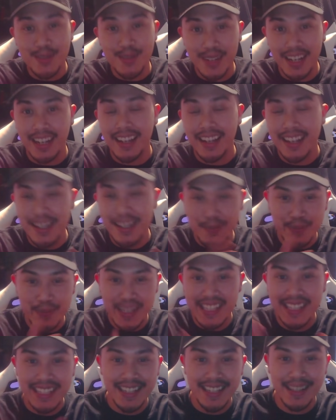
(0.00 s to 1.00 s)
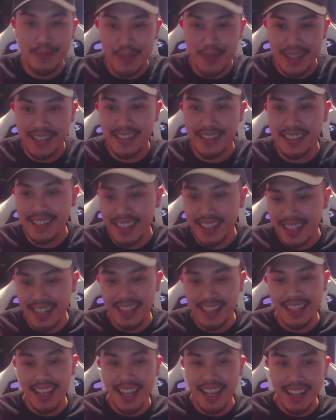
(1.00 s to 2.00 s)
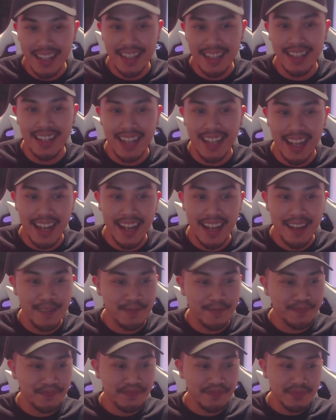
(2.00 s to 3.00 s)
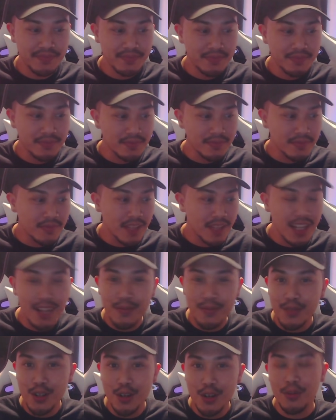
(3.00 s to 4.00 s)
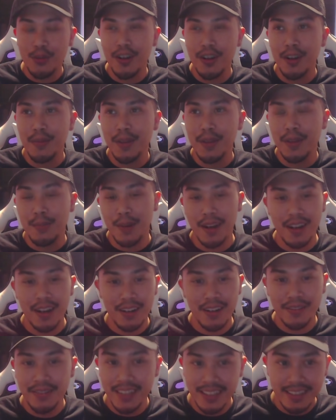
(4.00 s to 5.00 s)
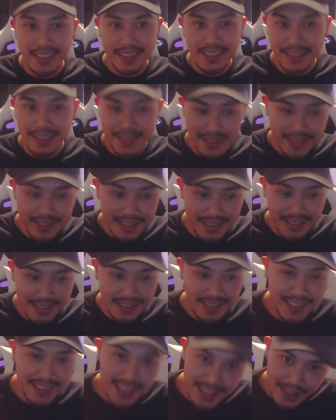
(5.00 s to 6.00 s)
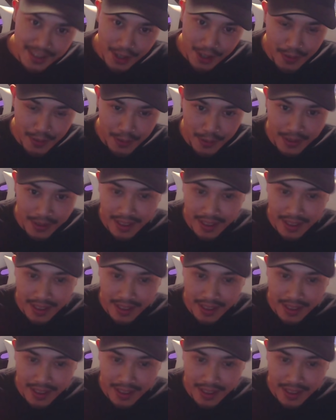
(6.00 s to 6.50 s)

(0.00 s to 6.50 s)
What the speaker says: what it is. Business is business. And at the end of the day, if you don't want to be a part of it, it's over